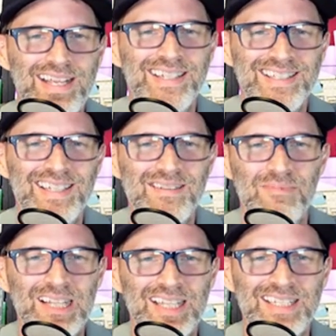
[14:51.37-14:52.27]
get us an
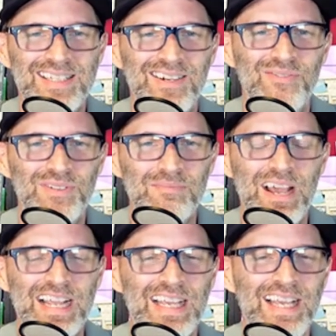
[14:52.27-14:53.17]
email, let us know.
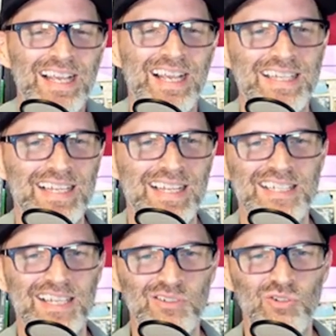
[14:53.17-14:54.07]
Feedback at
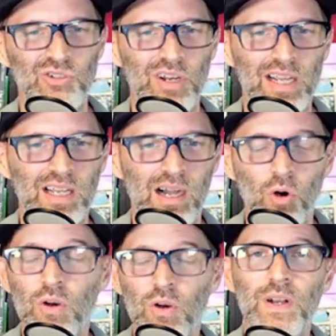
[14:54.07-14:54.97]
dailytechnewsshow.com.
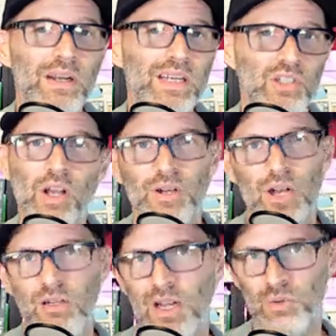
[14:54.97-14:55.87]
Or if anybody's jumping
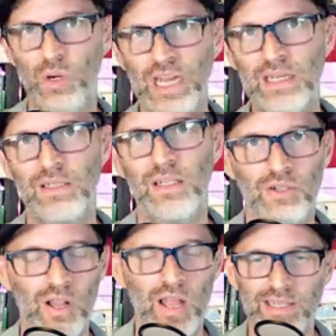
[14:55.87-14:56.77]
on it right away and
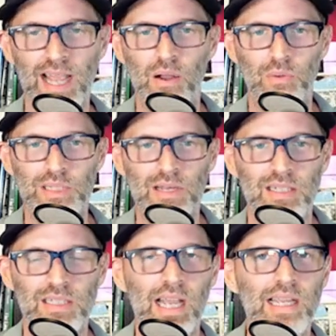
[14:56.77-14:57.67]
they're like, yeah, I went
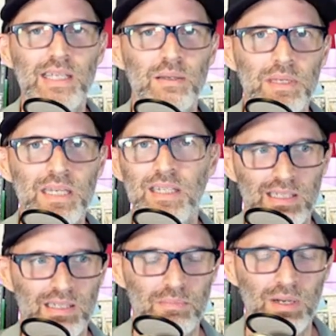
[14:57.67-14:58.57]
down to the IKEA
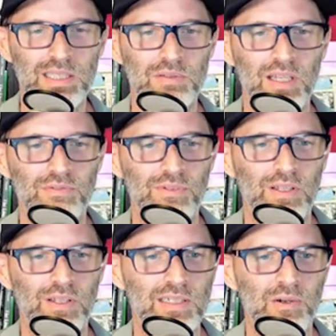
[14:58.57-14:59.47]
immediately and bought some stuff,
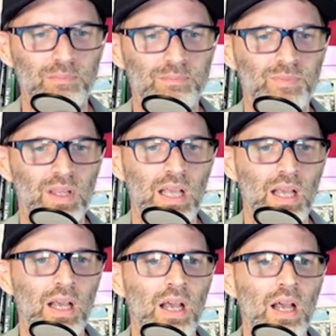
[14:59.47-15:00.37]
let us know.
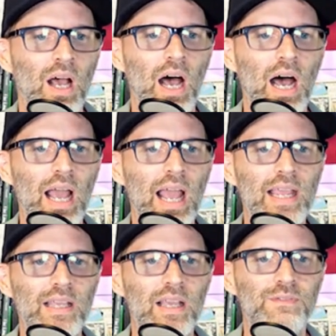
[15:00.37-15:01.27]
Uh,
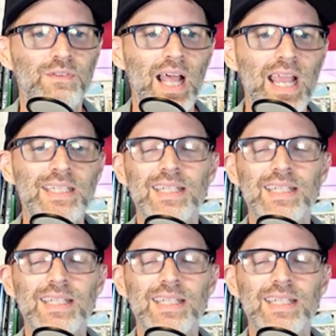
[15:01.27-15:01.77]
hey, if you like